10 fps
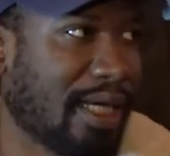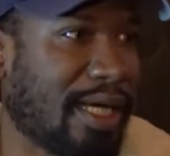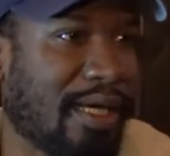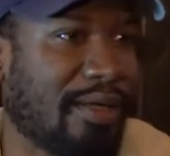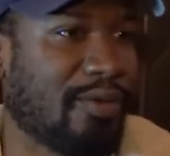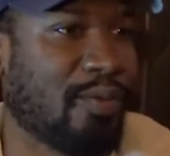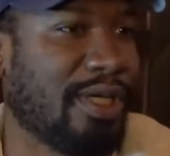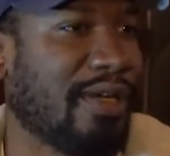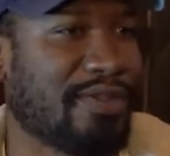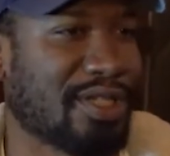and
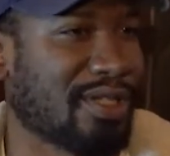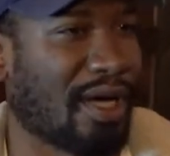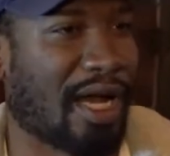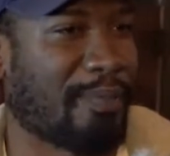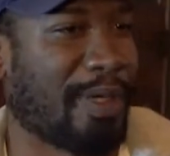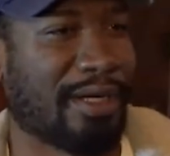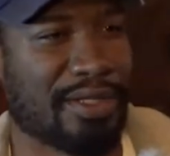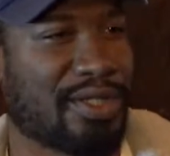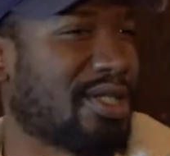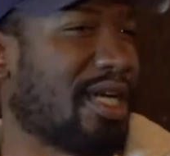we have just our
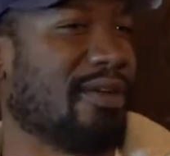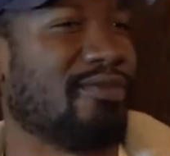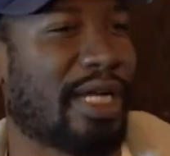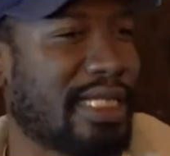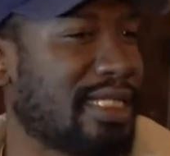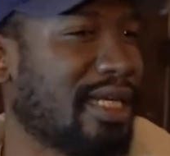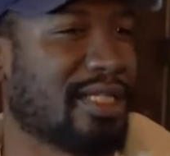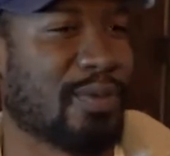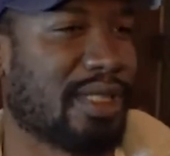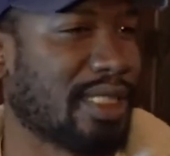parents just kind of raised
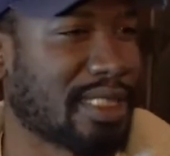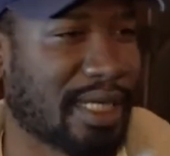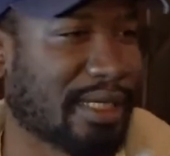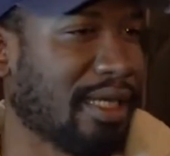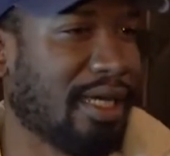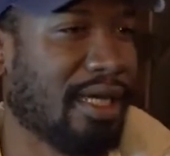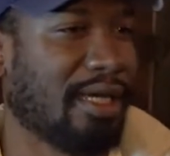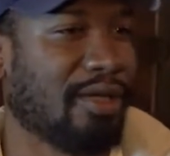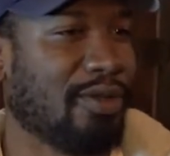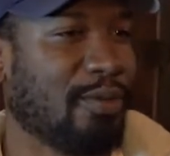us with this like
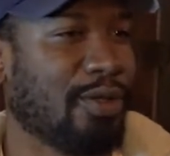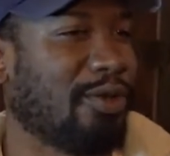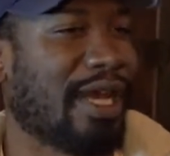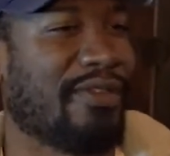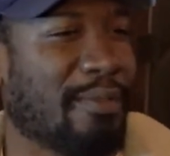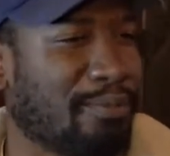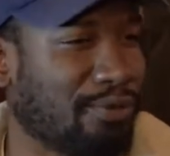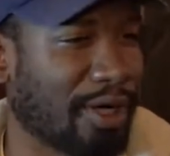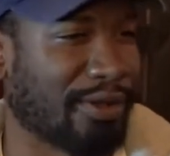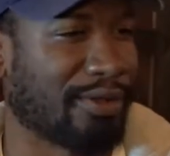we don't have
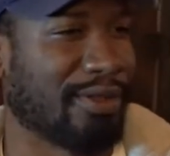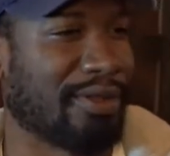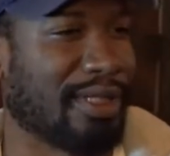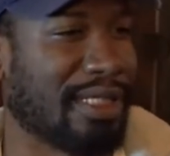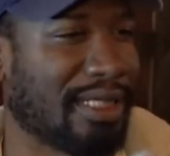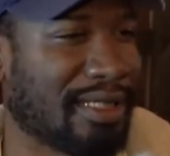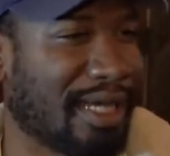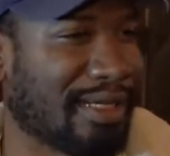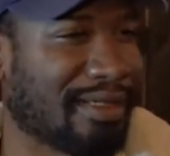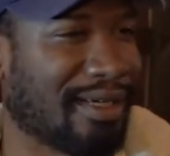that brotherly
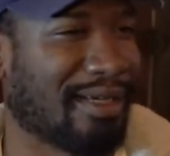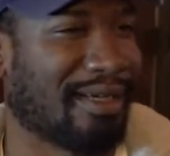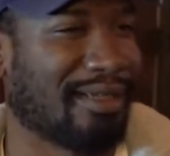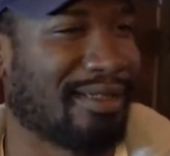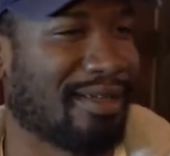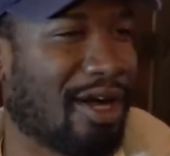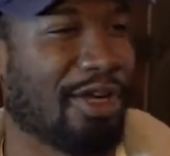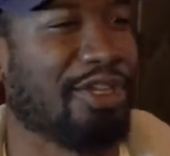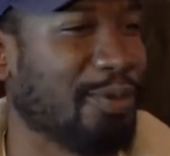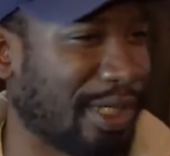like uh, uh
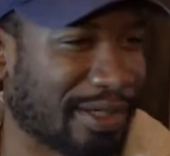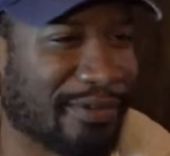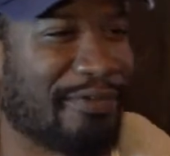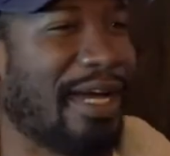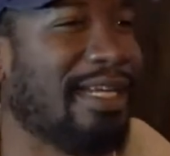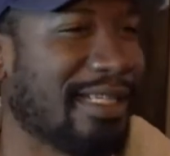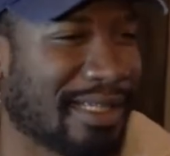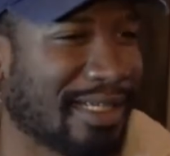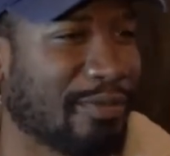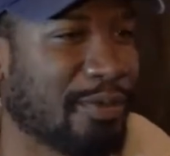arguing or
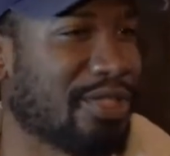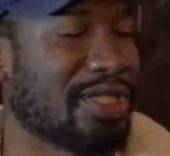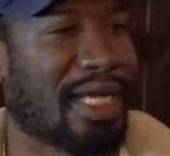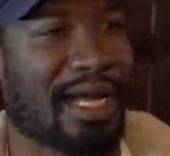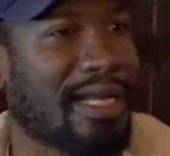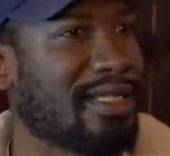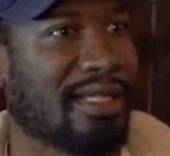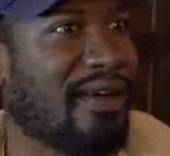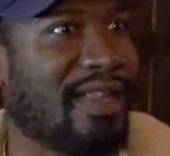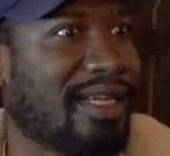fighting thing. We're right. just like I
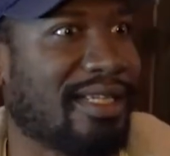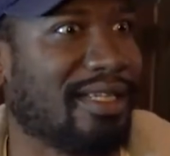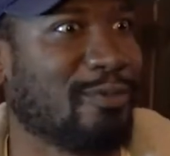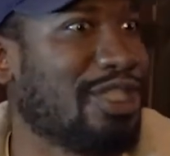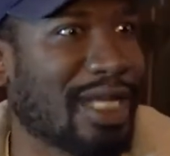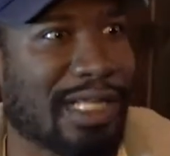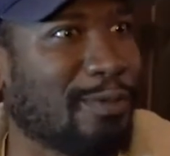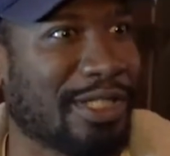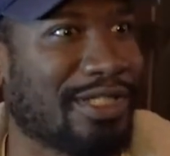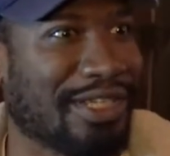just love that kid. We
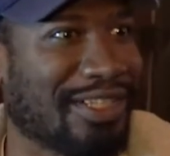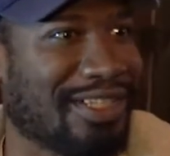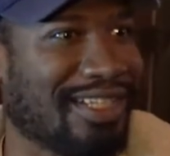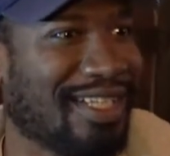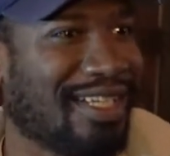celebrate each other,